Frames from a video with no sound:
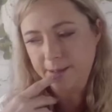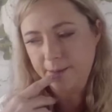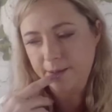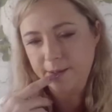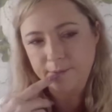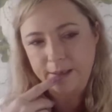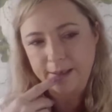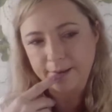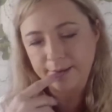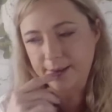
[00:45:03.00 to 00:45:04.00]
the party
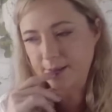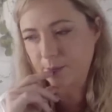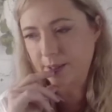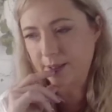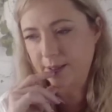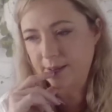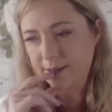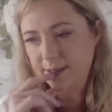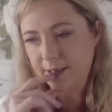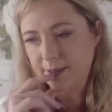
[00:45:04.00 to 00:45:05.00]
substance, and also
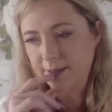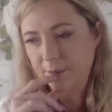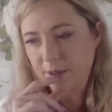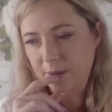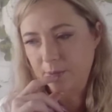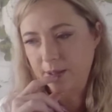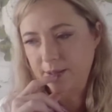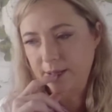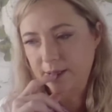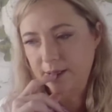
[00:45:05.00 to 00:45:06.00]
in the reading last
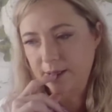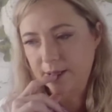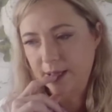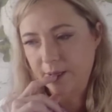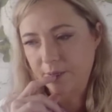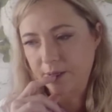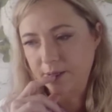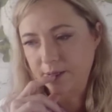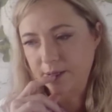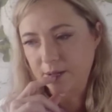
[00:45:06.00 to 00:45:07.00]
week, it said
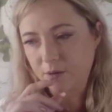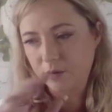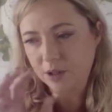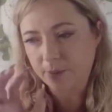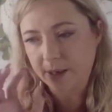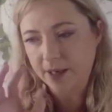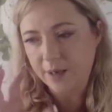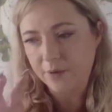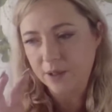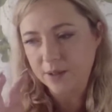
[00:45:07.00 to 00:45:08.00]
something, it said
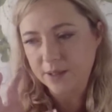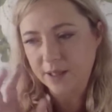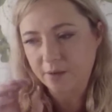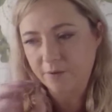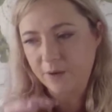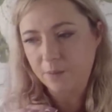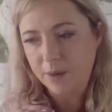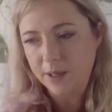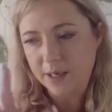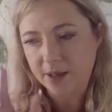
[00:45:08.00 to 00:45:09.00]
the evidence, it
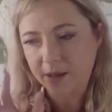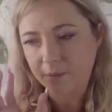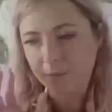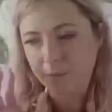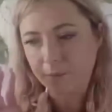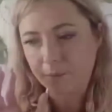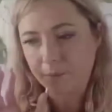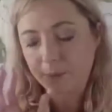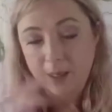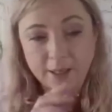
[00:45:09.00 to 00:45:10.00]
talked about evidence and
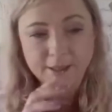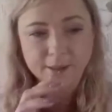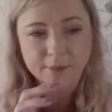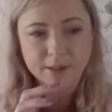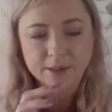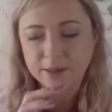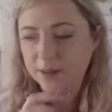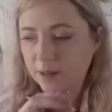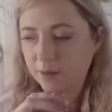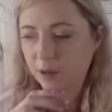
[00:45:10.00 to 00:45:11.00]
the Fitbit and the
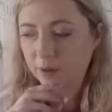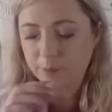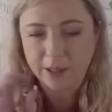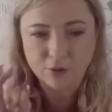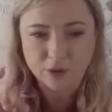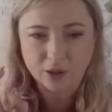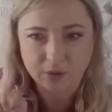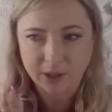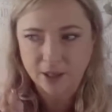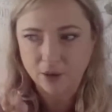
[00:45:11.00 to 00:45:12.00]
party
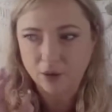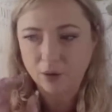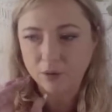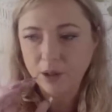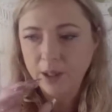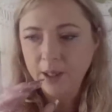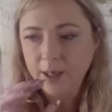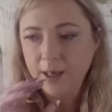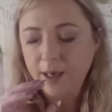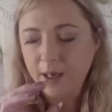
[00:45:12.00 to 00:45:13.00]
substance, the either
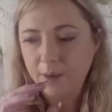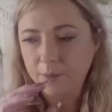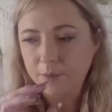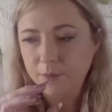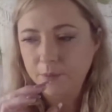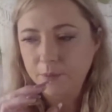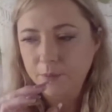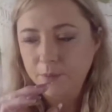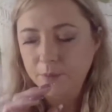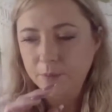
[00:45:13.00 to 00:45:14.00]
being drugged or
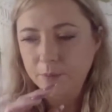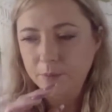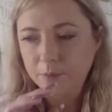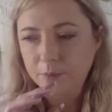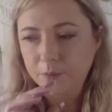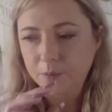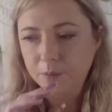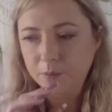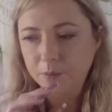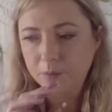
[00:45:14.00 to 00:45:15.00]
alcohol. And